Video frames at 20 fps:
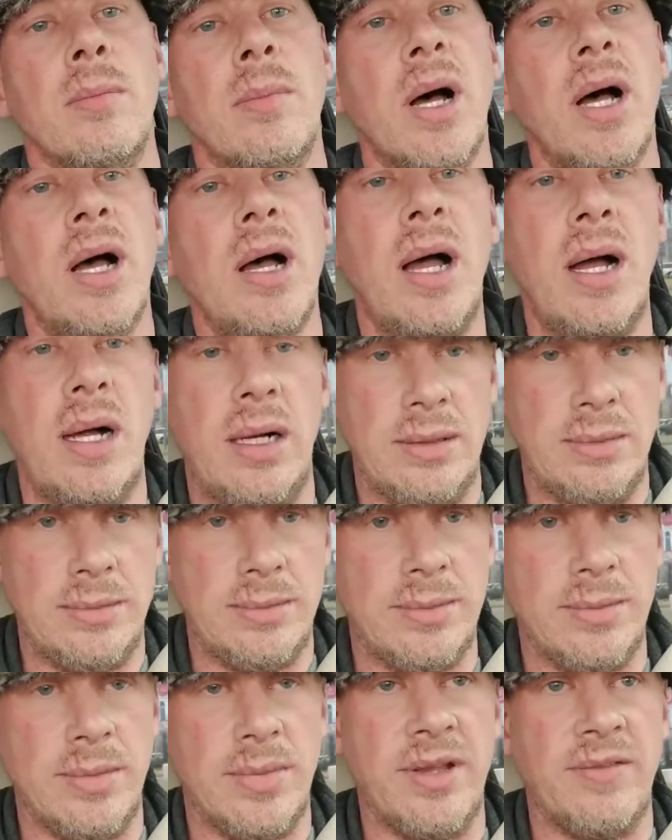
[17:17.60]
But
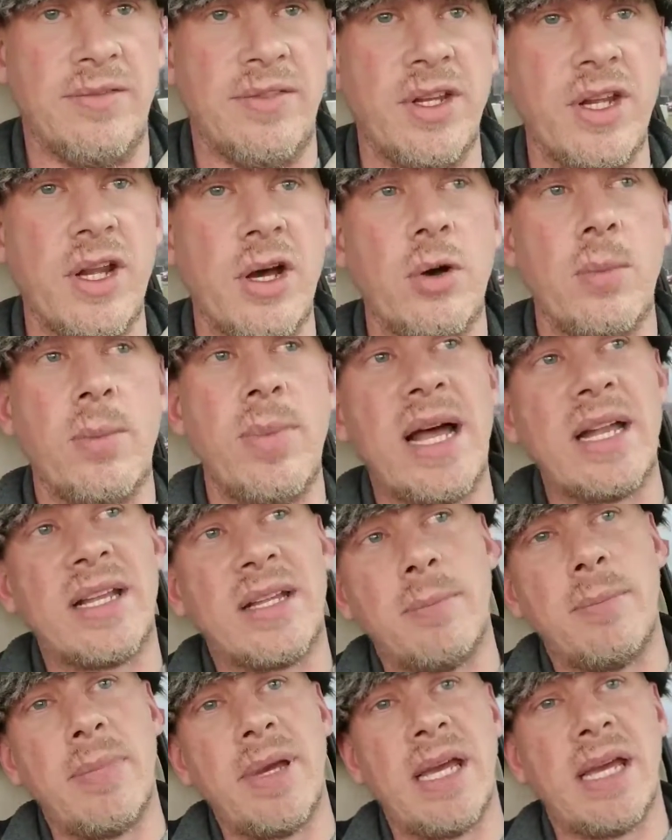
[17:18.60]
if you know about
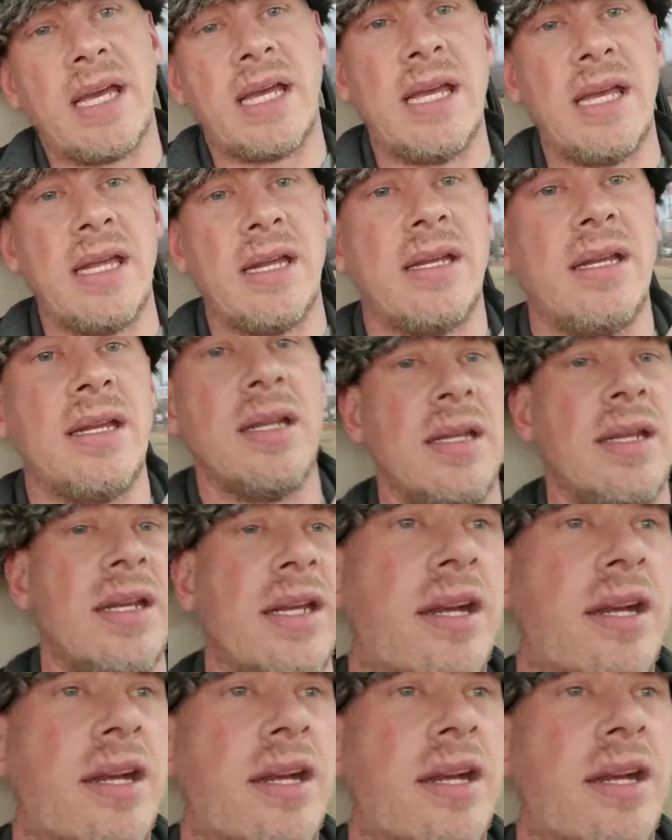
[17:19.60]
the Big Indian